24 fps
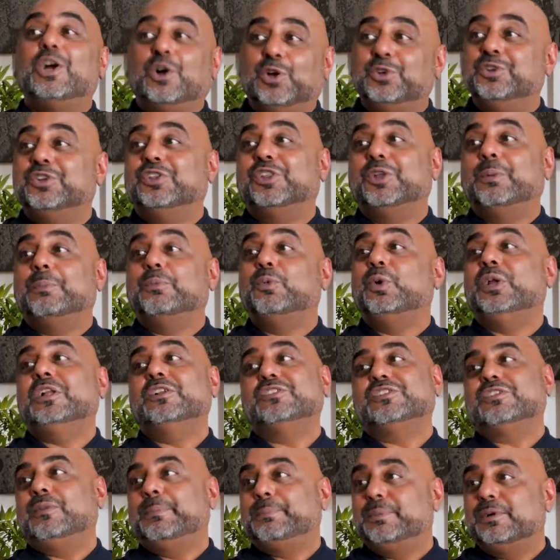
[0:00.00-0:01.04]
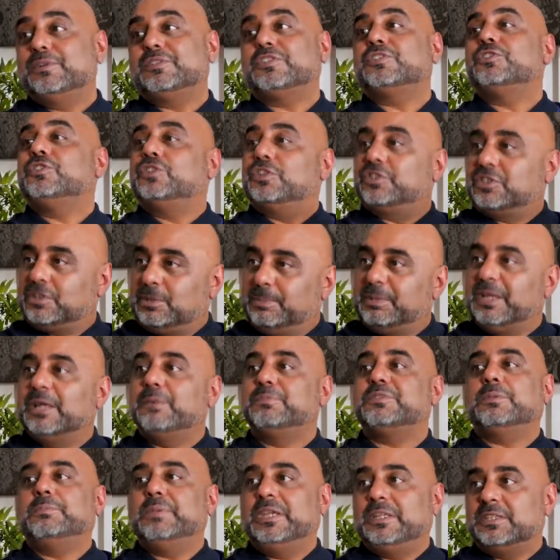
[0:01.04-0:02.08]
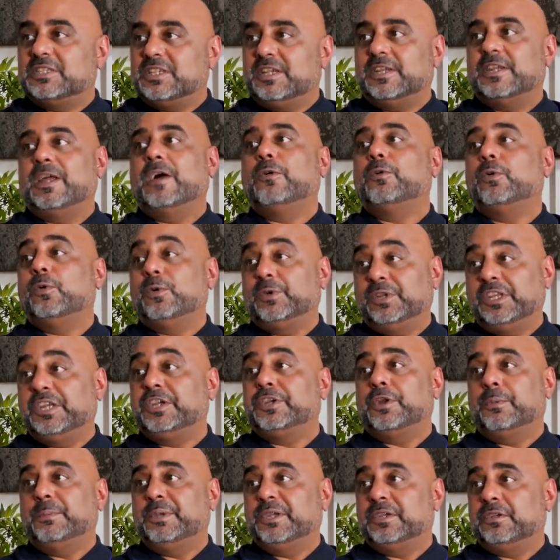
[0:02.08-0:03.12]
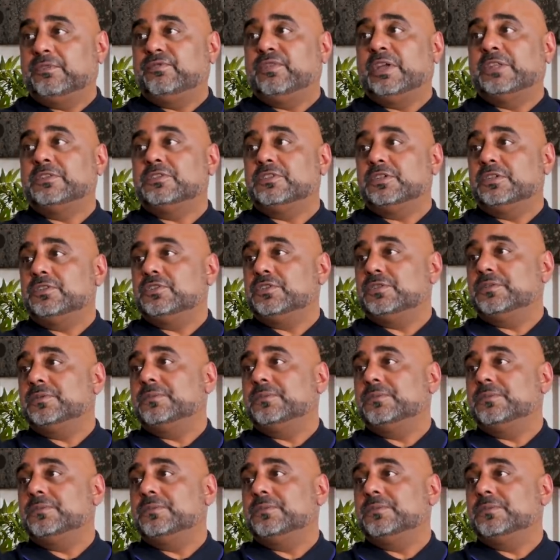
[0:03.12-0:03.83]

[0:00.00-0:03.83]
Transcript: under the wheels of the bus just to be able to maintain our own economic advantage.